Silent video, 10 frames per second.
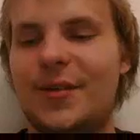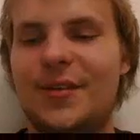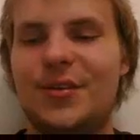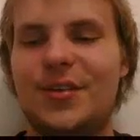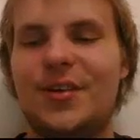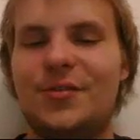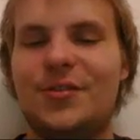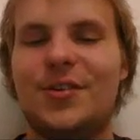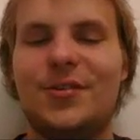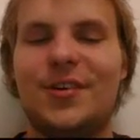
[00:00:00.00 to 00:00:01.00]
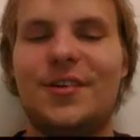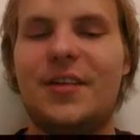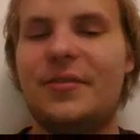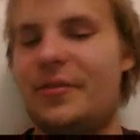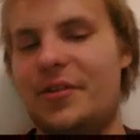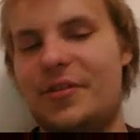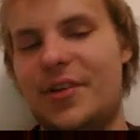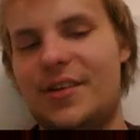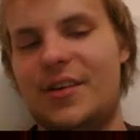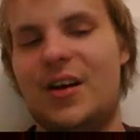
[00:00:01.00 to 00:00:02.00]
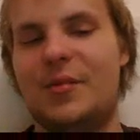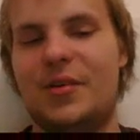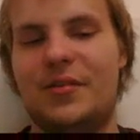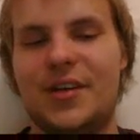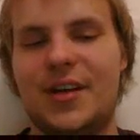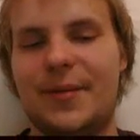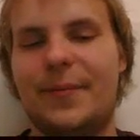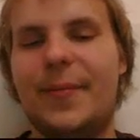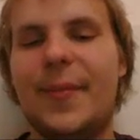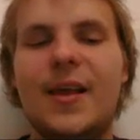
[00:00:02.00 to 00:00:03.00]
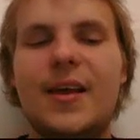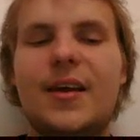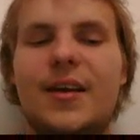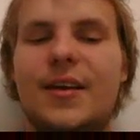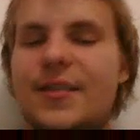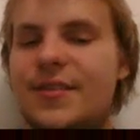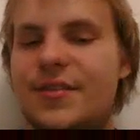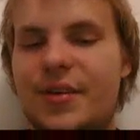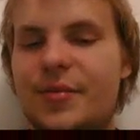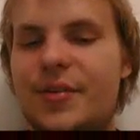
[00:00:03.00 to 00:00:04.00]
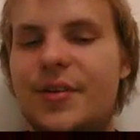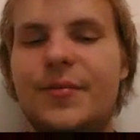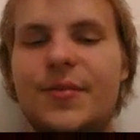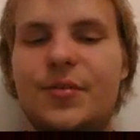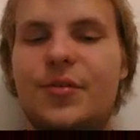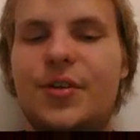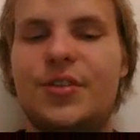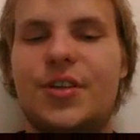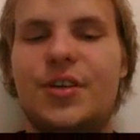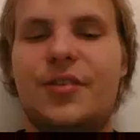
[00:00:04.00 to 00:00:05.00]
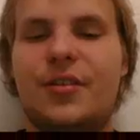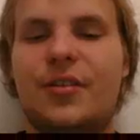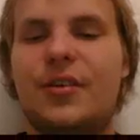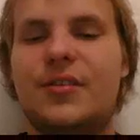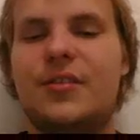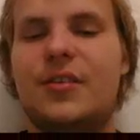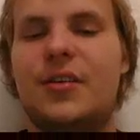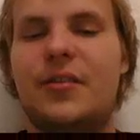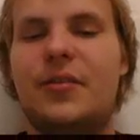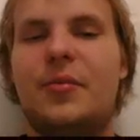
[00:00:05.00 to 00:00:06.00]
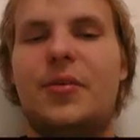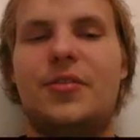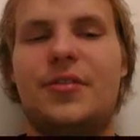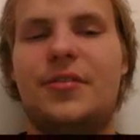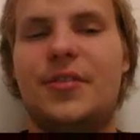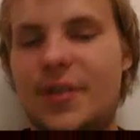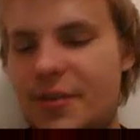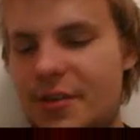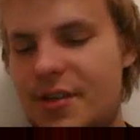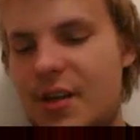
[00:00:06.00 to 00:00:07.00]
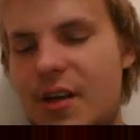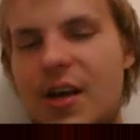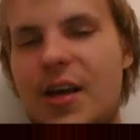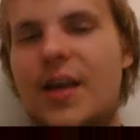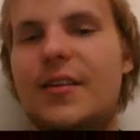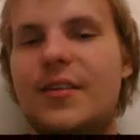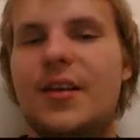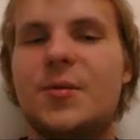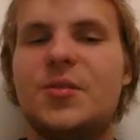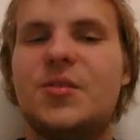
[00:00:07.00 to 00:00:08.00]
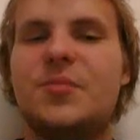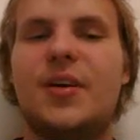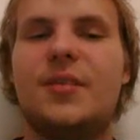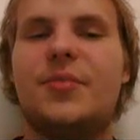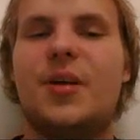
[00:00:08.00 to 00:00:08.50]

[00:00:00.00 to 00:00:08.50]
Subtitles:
will draw your graph of your Reddit karma over time. It's distributed, so you can generate logs from all the different servers, and it helps you spot